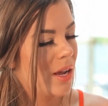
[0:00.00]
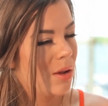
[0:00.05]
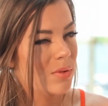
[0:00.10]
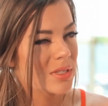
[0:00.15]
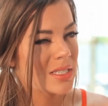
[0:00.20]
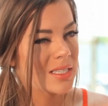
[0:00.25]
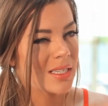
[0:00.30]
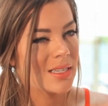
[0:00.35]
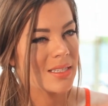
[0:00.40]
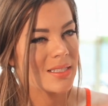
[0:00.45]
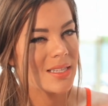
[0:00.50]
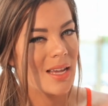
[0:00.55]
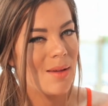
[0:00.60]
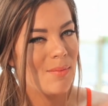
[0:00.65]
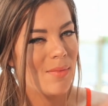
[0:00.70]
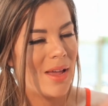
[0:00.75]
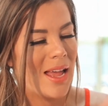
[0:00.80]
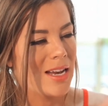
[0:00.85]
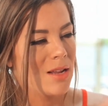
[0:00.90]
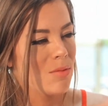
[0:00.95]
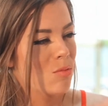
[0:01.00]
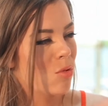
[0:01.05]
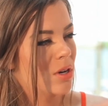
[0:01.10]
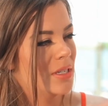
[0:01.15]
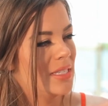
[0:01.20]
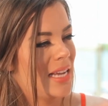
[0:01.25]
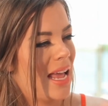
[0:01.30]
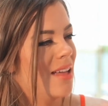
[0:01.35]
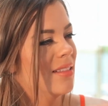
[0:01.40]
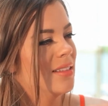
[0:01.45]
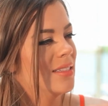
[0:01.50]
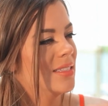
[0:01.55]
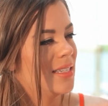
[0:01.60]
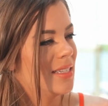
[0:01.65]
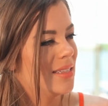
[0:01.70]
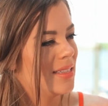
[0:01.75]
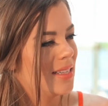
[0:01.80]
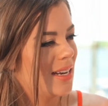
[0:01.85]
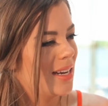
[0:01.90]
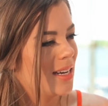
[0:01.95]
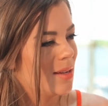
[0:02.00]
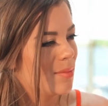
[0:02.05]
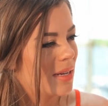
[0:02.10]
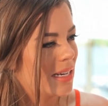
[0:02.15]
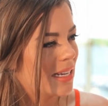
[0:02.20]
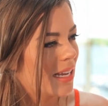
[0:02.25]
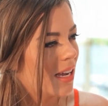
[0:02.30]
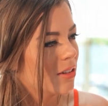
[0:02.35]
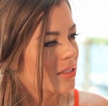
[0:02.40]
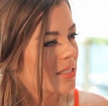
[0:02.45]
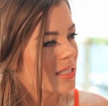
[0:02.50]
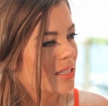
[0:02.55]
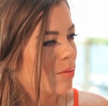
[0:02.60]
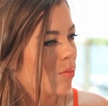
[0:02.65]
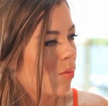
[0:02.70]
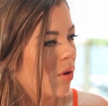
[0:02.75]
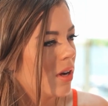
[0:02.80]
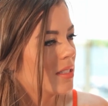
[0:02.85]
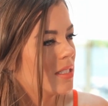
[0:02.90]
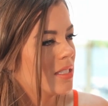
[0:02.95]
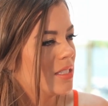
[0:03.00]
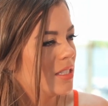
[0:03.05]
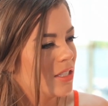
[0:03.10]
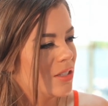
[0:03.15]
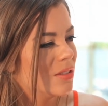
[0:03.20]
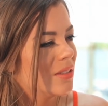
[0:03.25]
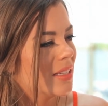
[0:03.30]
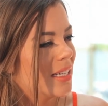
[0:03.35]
It wasn't because I'm any more talented than anybody else that wants to do